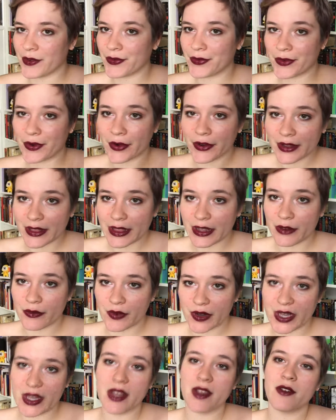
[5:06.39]
of currently
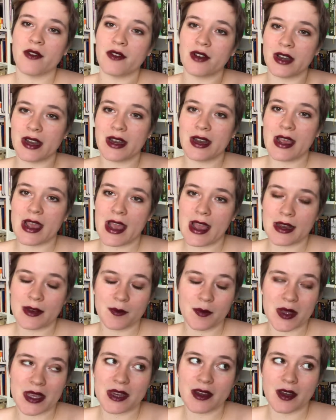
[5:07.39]
reading or that I
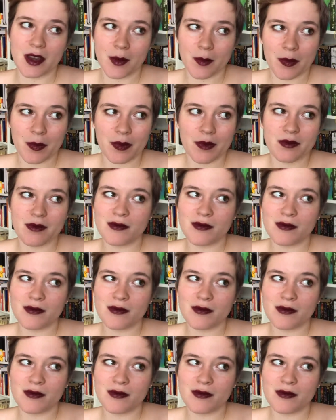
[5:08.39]
had picked up